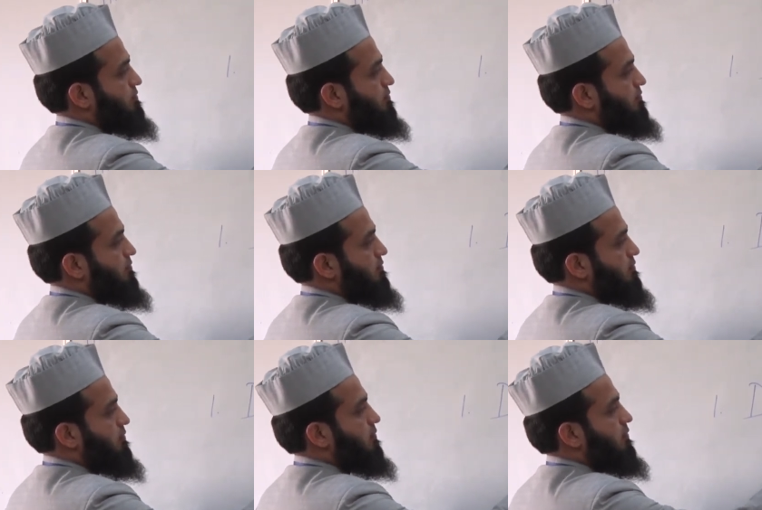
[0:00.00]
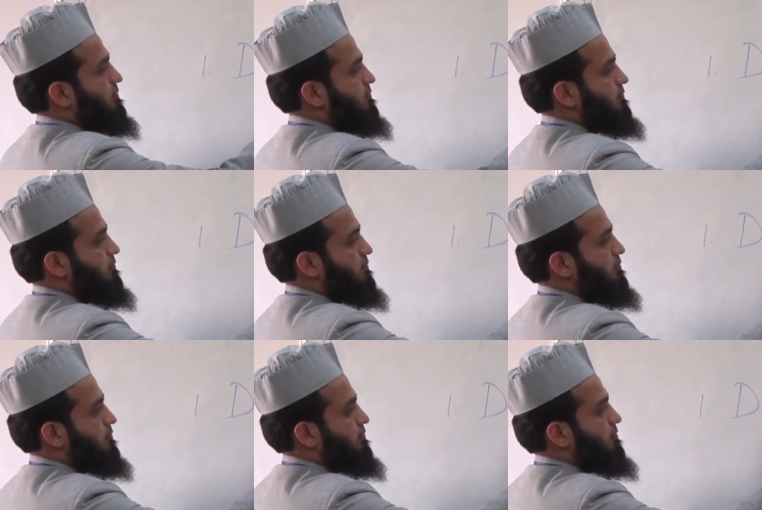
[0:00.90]

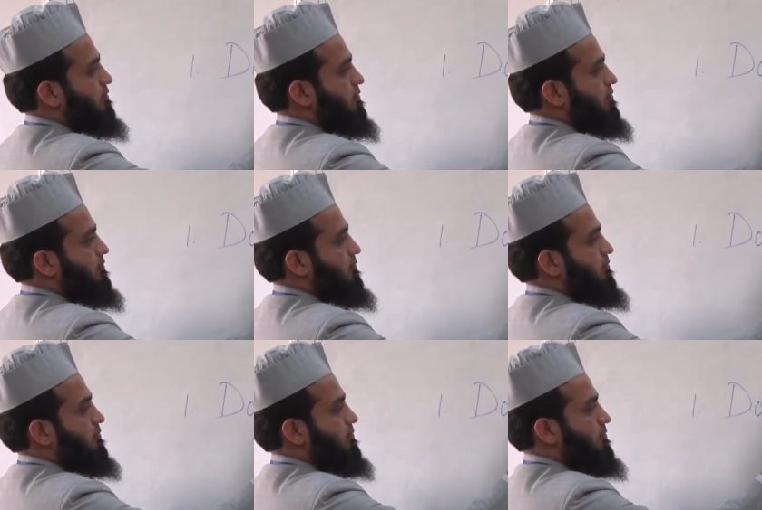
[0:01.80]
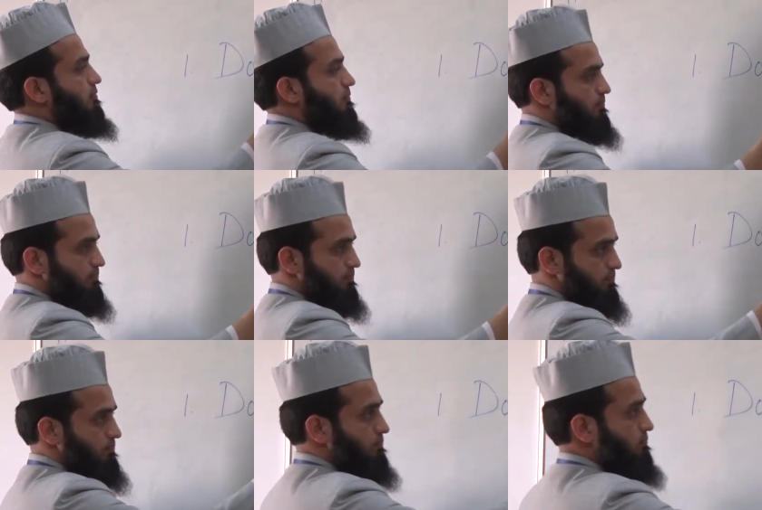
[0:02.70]

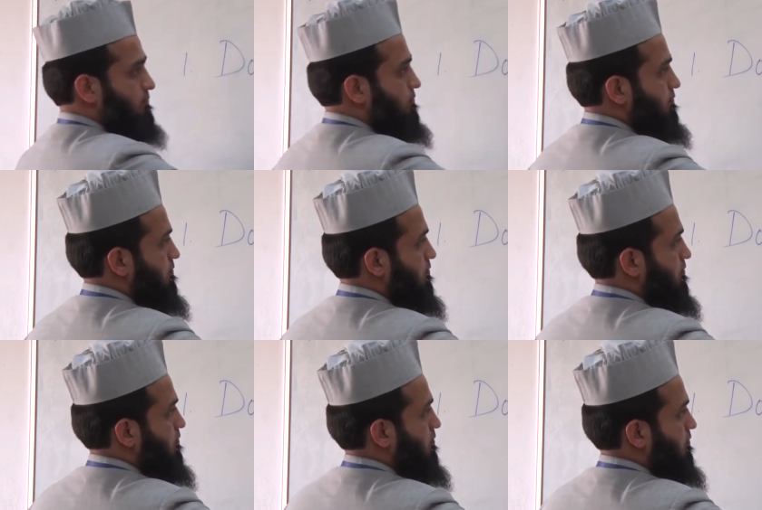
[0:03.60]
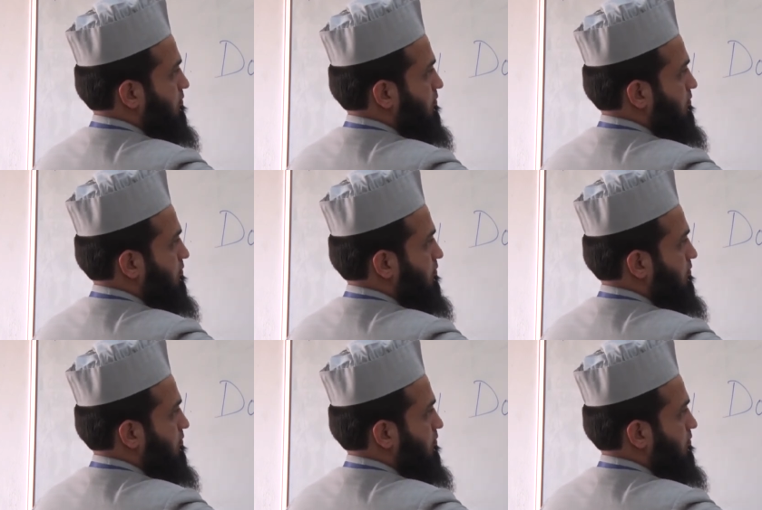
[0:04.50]
Nobody speaks.